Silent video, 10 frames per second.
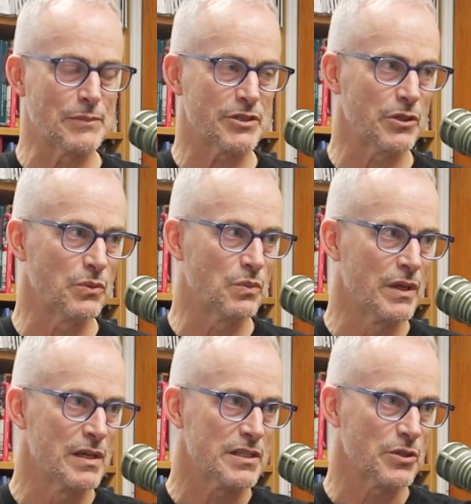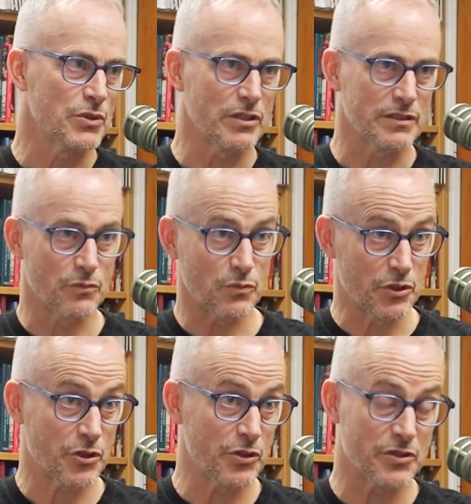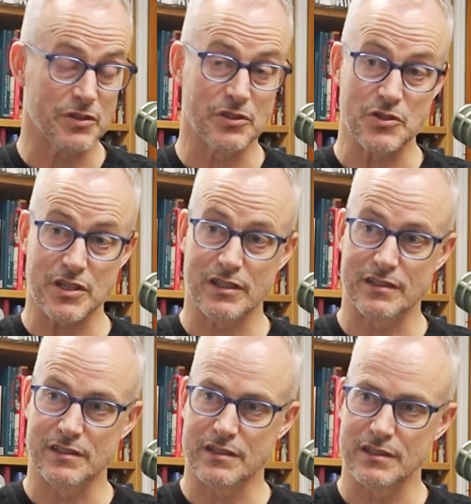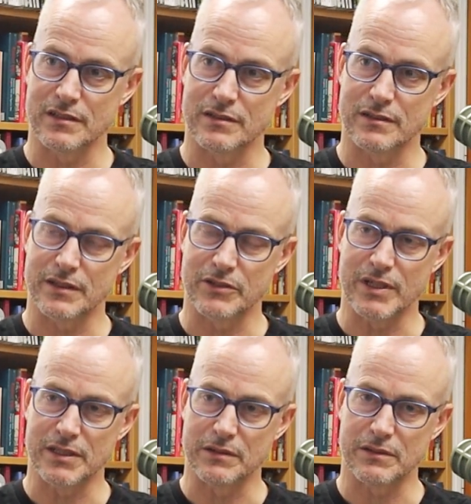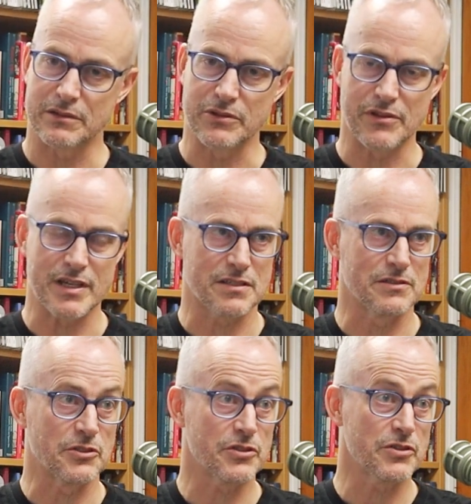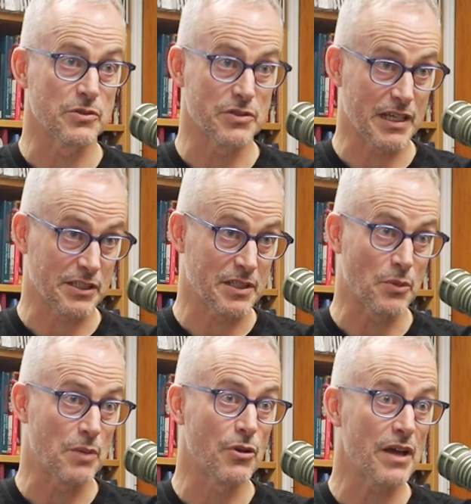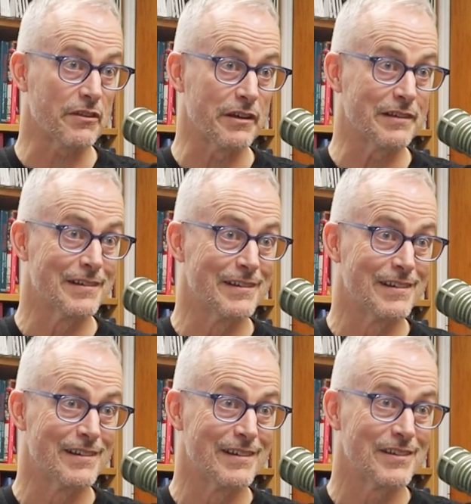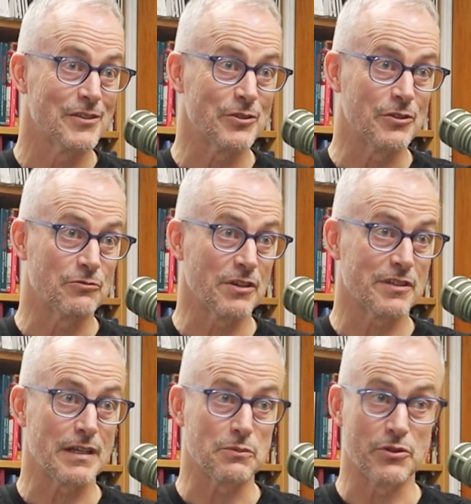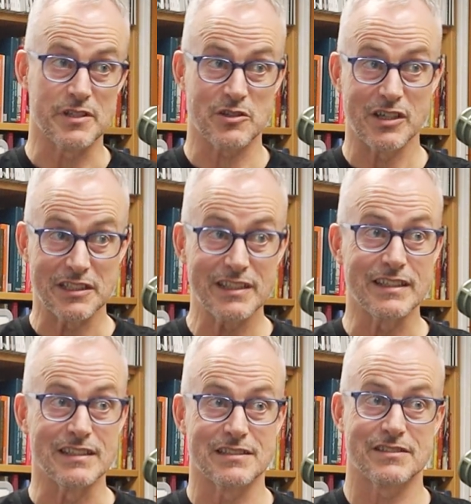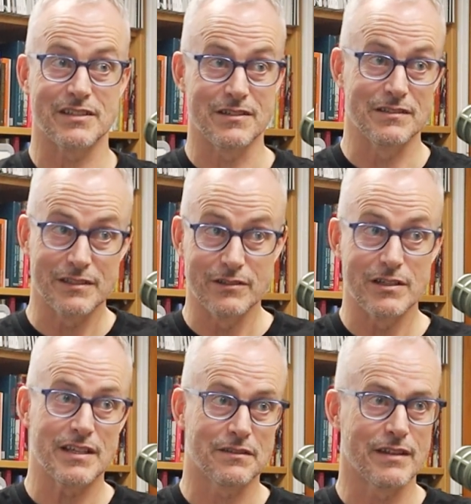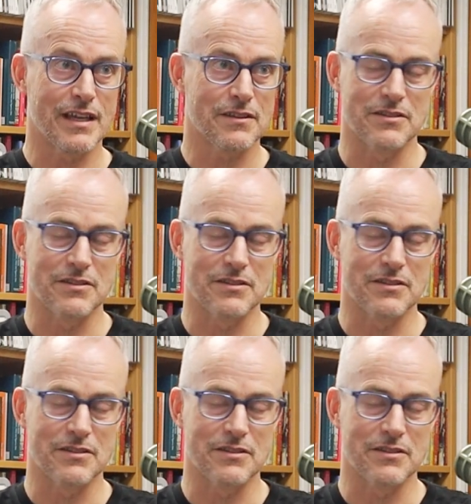So when I returned to New Zealand in around 2002, it was actually my brother who fronted up with this idea. So I had